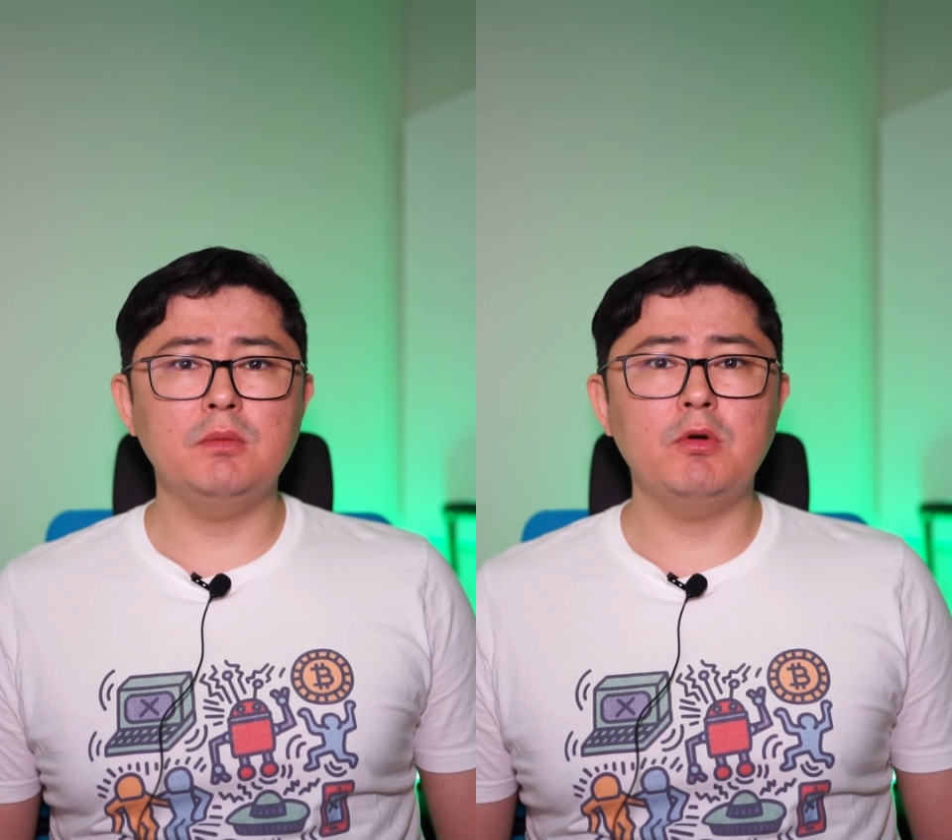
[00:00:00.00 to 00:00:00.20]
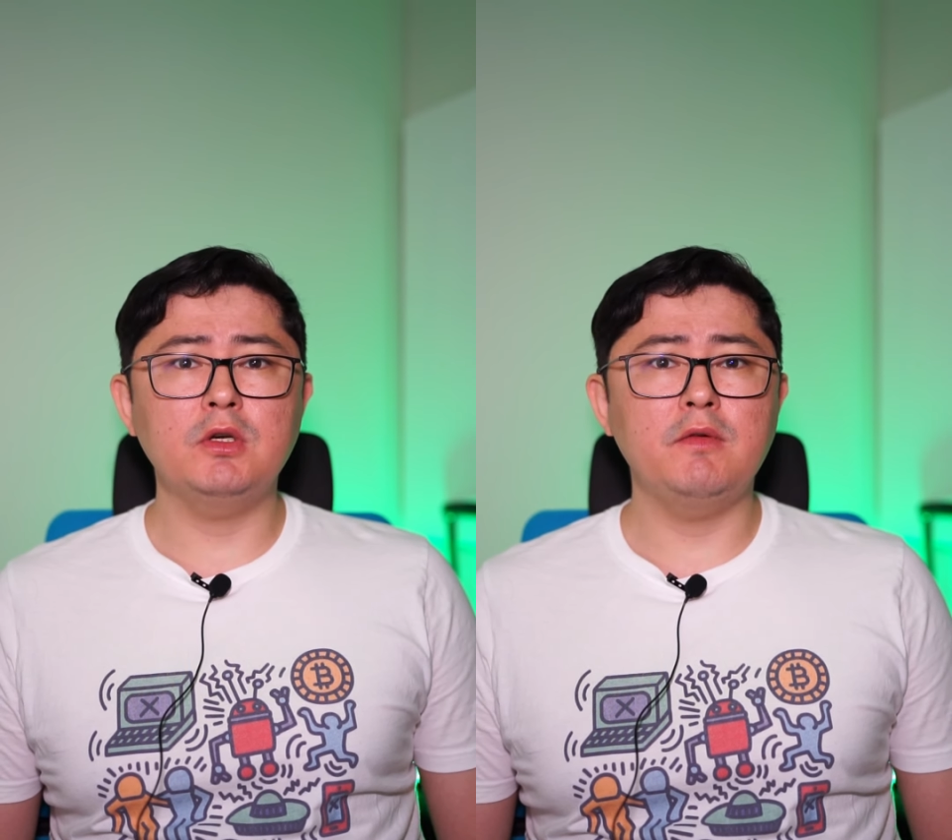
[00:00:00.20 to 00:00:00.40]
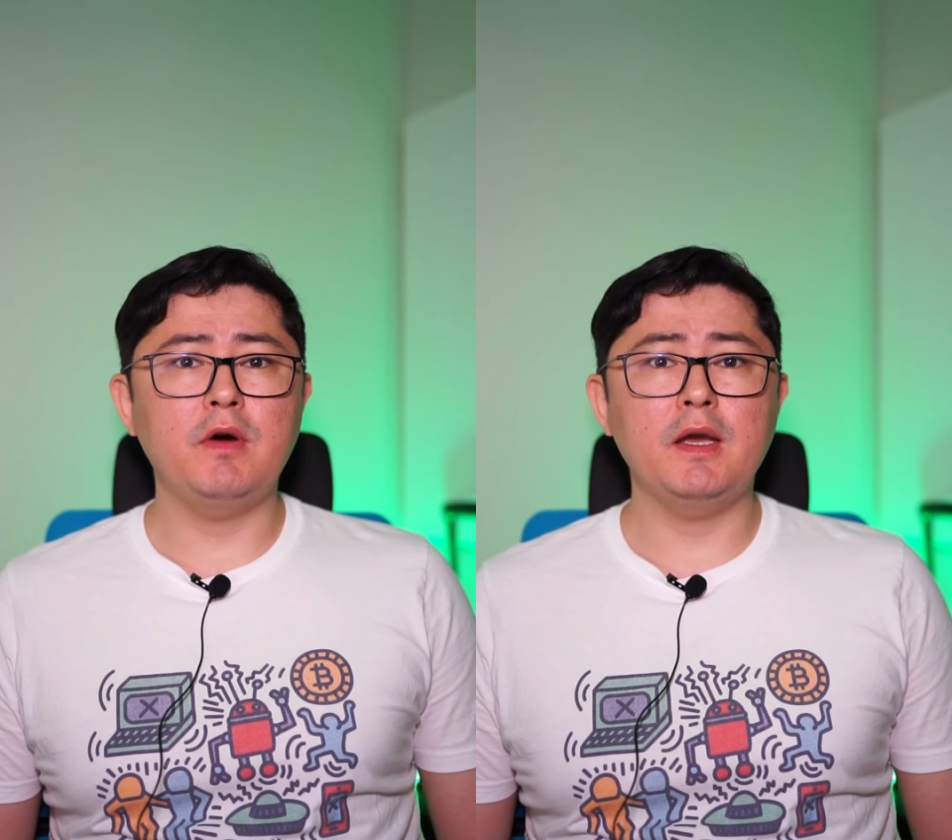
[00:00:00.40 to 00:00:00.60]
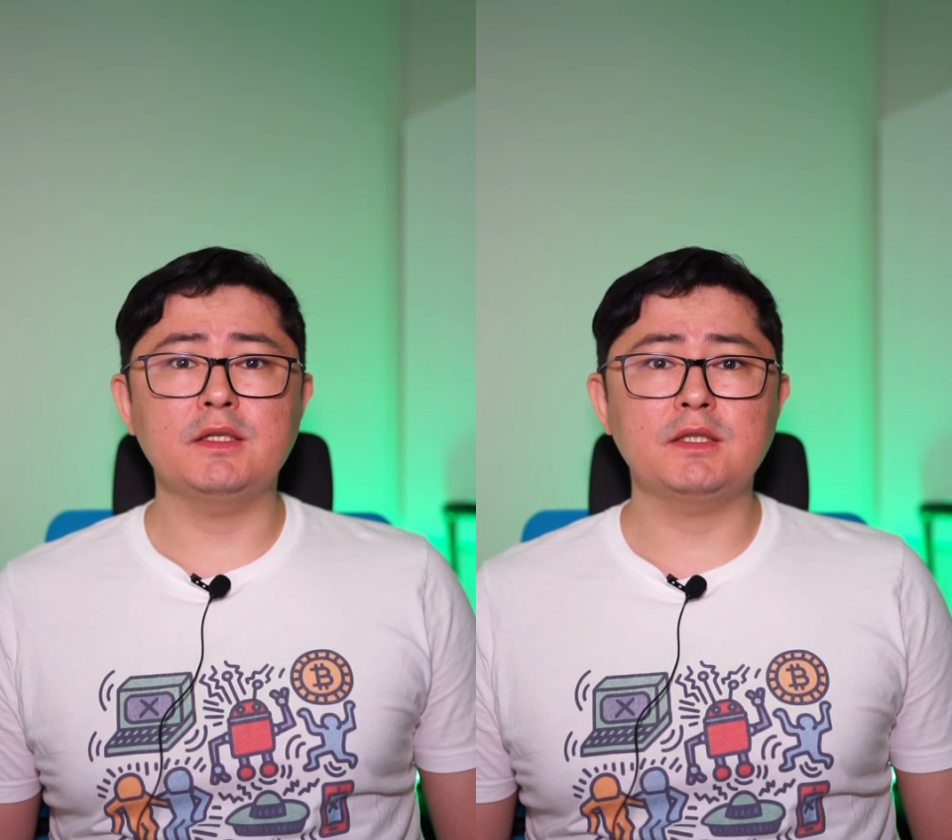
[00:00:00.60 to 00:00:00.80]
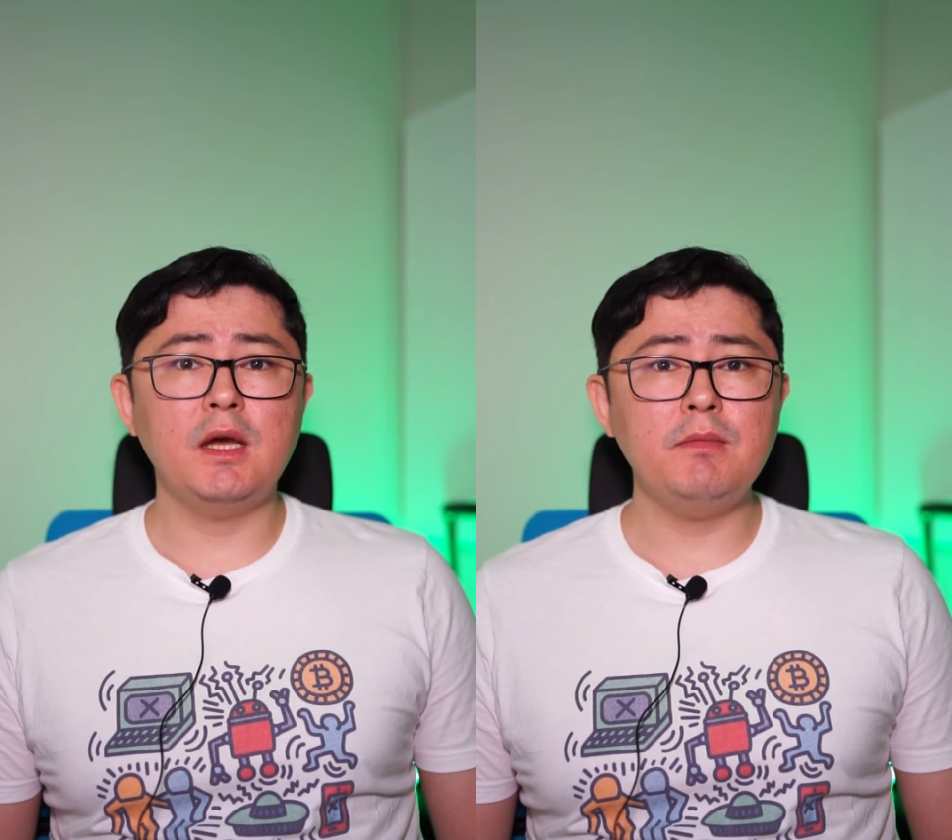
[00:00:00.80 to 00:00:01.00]
modifying
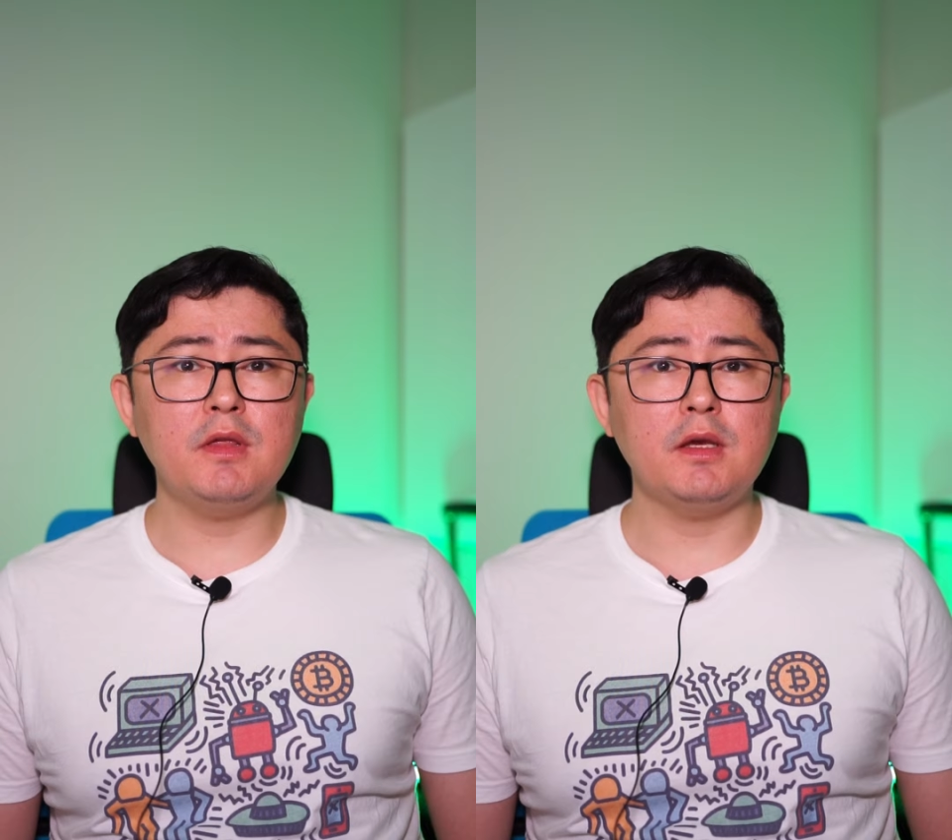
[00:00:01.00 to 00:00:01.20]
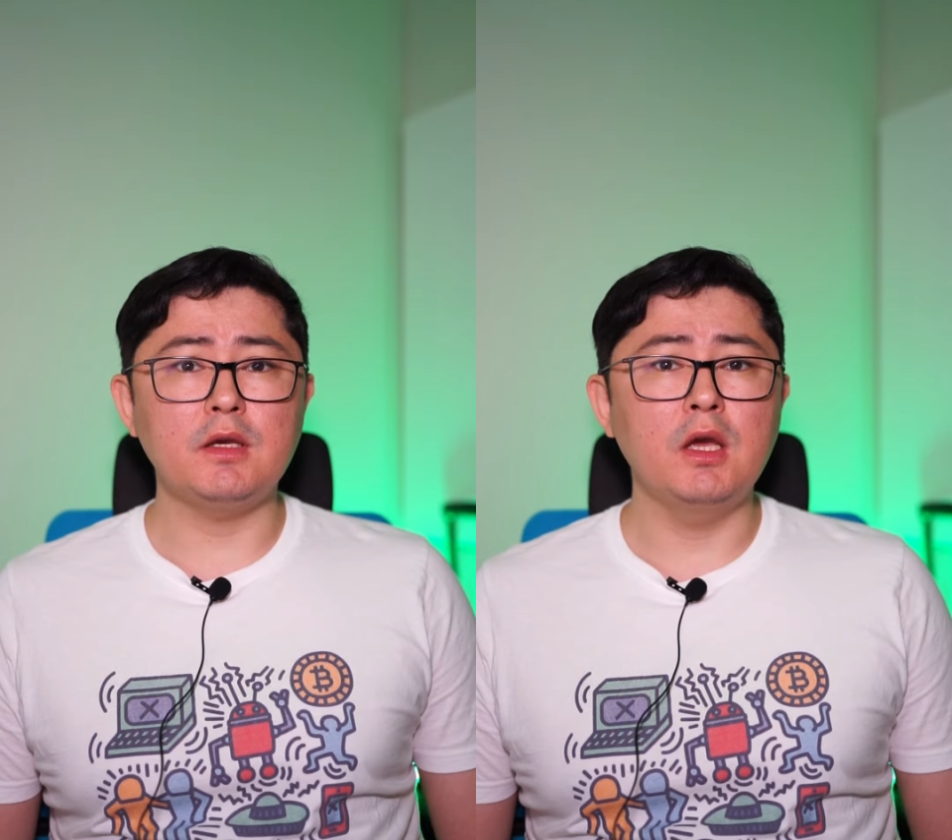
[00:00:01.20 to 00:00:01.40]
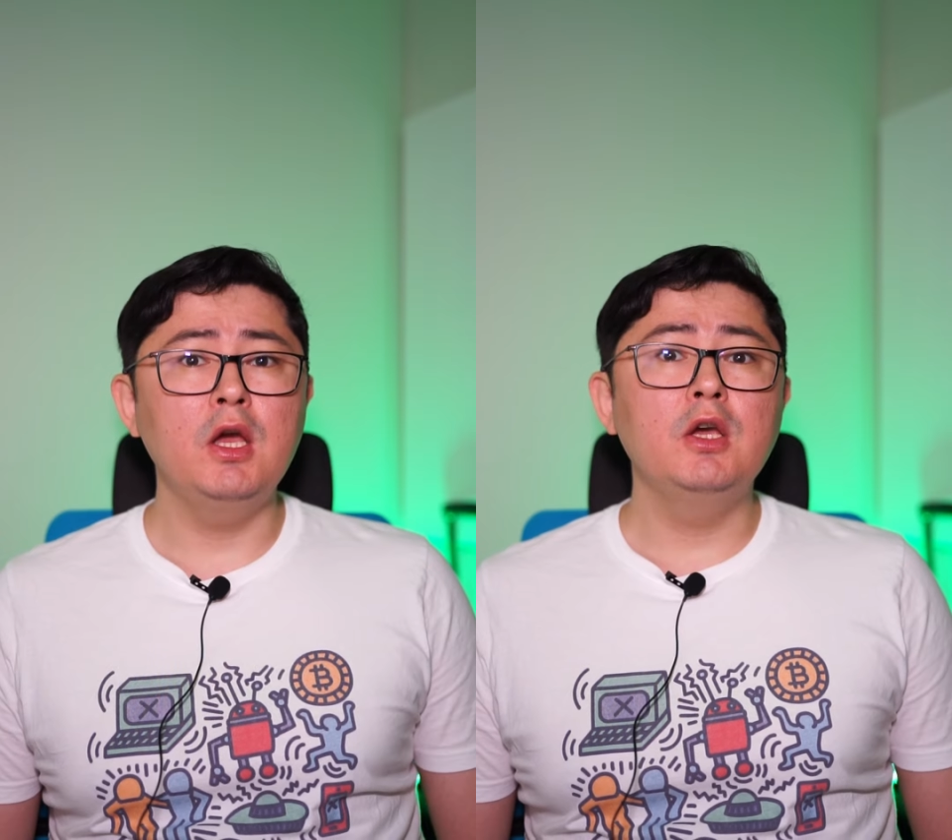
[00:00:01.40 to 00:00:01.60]
something